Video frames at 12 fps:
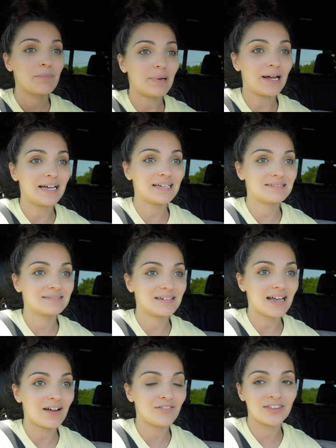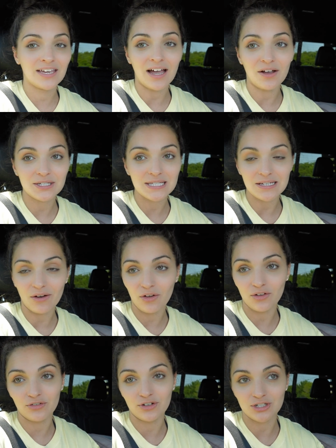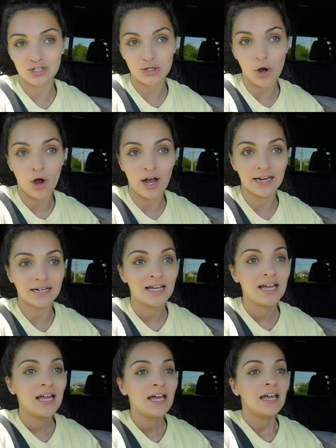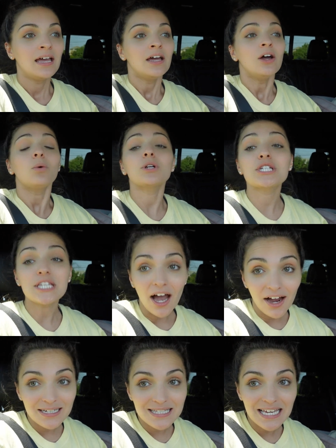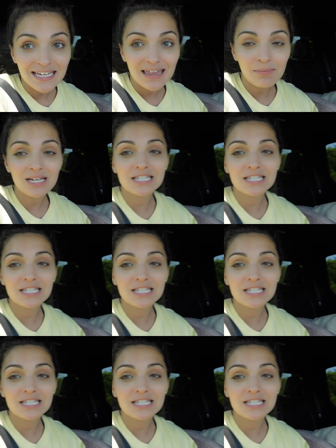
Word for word: But everything else, all the footage is gone, which sucks. Stuff that